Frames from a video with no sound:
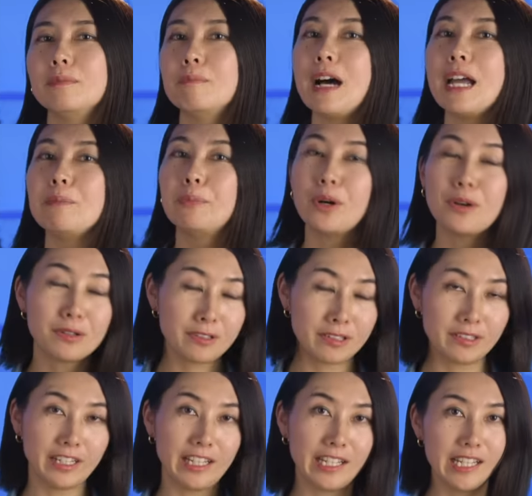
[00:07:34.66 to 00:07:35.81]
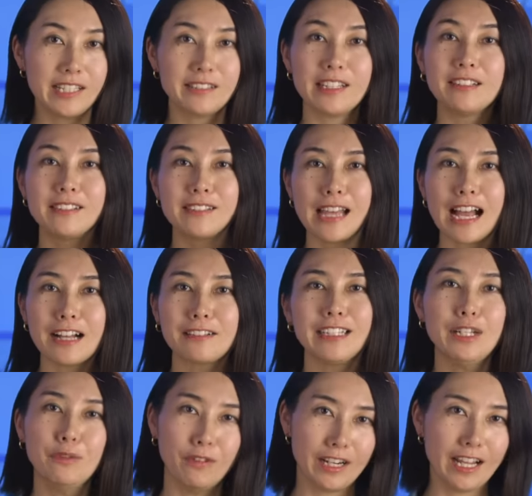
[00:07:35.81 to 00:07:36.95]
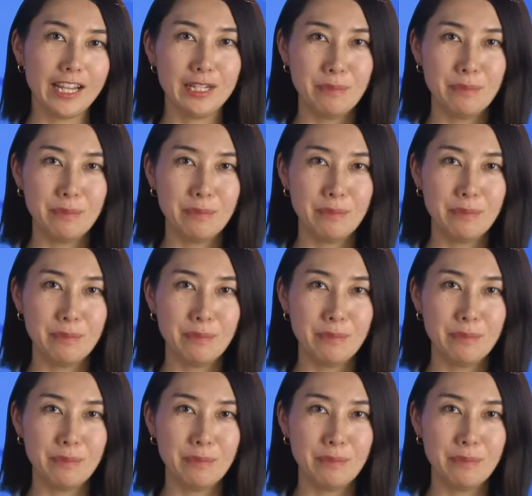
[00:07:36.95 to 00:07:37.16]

My bone cookie is exactly what I